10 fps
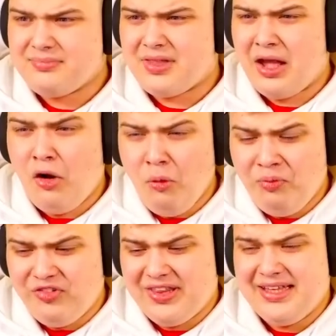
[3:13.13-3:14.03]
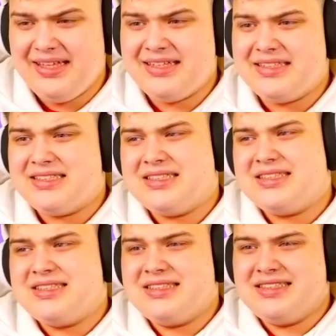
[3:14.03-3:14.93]
Hopefully,
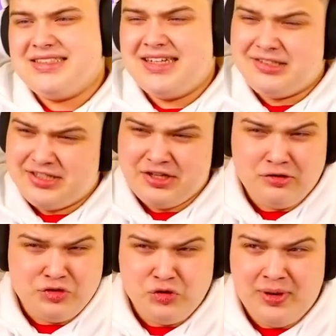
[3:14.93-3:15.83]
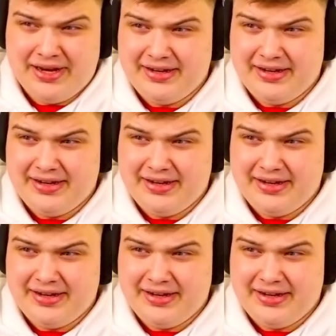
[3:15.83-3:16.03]
it doesn't go too bad.